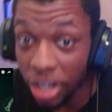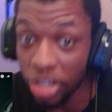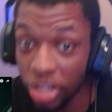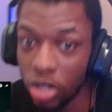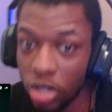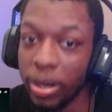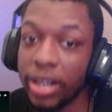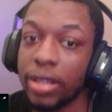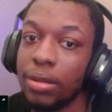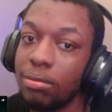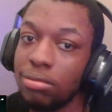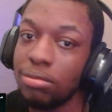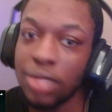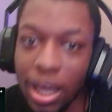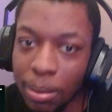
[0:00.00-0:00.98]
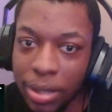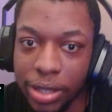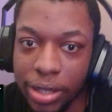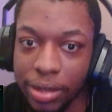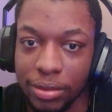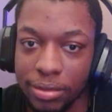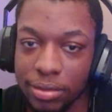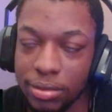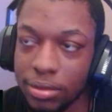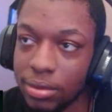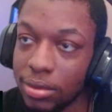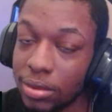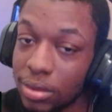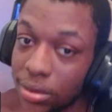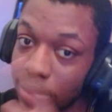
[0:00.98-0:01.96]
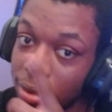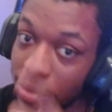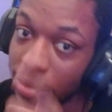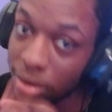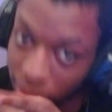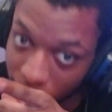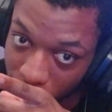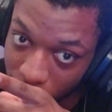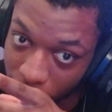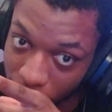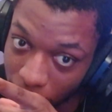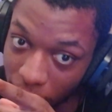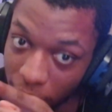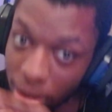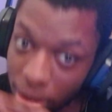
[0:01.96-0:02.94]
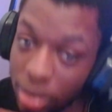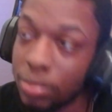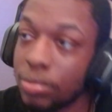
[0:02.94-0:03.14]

to you, buddy. Not me. Talking to you.